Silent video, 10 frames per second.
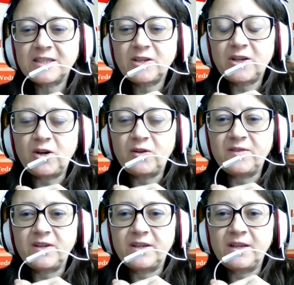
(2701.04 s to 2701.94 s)
of
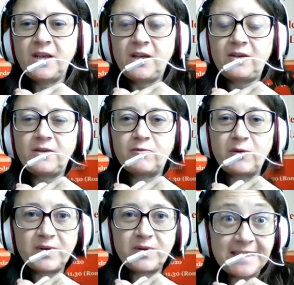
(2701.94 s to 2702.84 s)
a
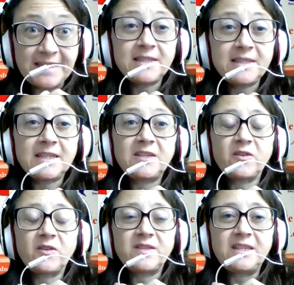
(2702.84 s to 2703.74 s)
representative
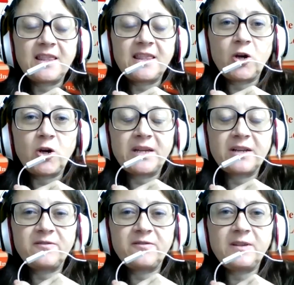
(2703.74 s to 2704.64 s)
of the
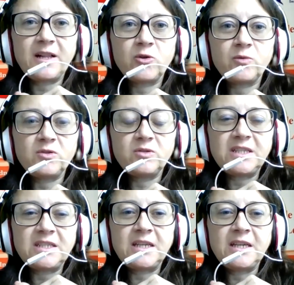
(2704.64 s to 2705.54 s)
Ethiopian female
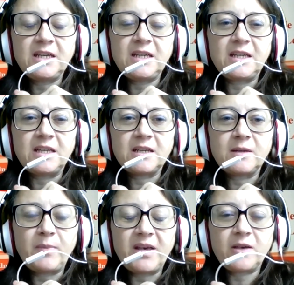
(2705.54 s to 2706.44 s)
community
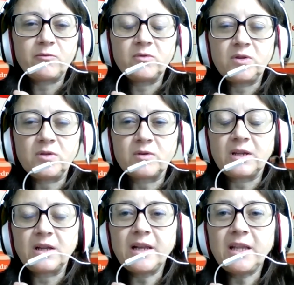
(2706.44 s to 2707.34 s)
in Beirut or
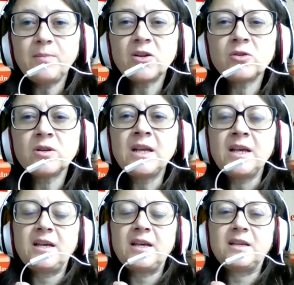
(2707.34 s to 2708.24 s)
in Lebanon,
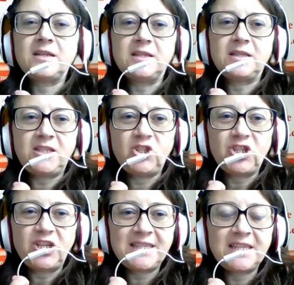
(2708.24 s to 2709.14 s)

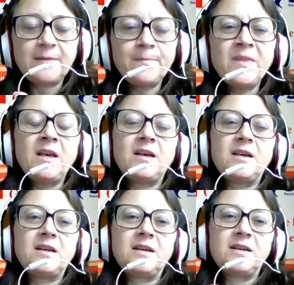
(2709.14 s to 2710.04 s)
Tigeste,
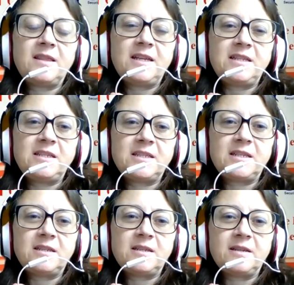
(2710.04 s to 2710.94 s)
that is,
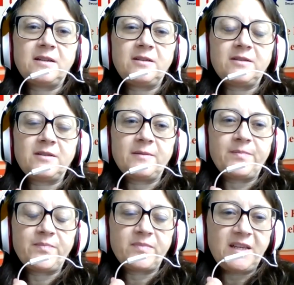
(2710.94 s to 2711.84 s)

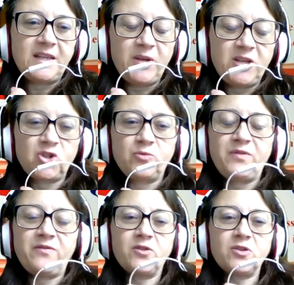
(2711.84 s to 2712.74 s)
as mentioned
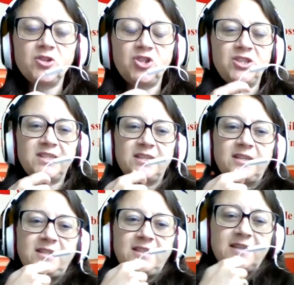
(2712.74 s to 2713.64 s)
before, she's
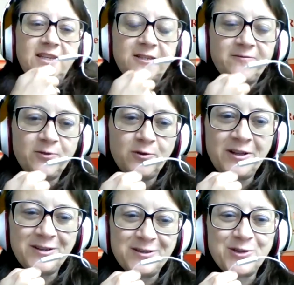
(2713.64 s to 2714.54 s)
a successful
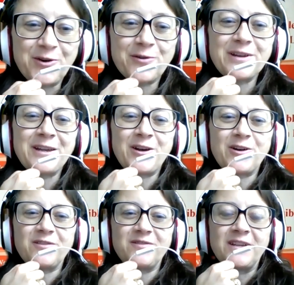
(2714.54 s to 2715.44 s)
story
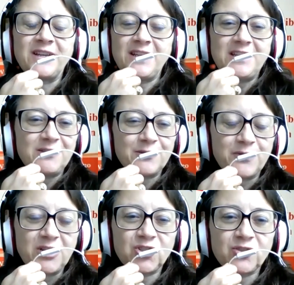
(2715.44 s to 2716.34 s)
of
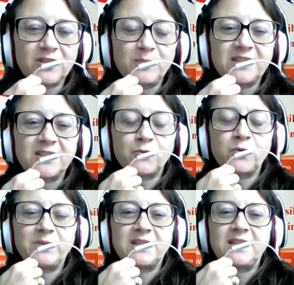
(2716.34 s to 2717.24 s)
integration, a
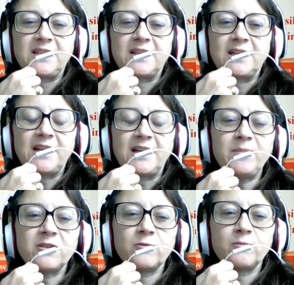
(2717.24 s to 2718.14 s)
businesswoman in
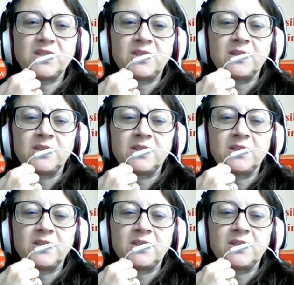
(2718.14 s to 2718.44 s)
Lebanon, but